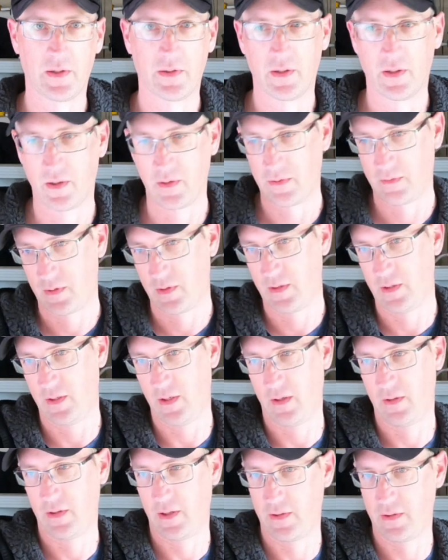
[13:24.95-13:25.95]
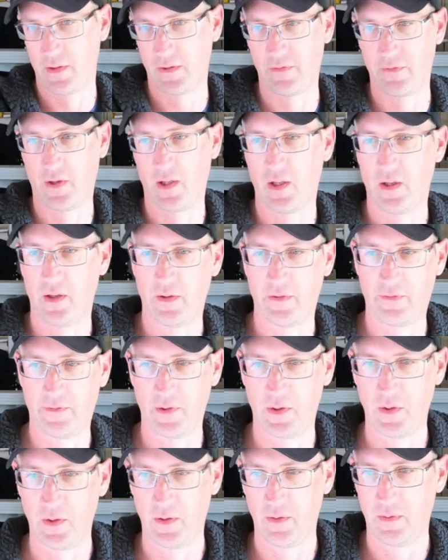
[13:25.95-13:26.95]
So they, you know, they just follow the
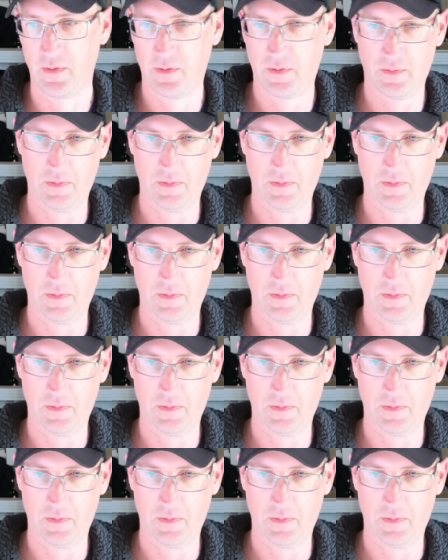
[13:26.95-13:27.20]
food.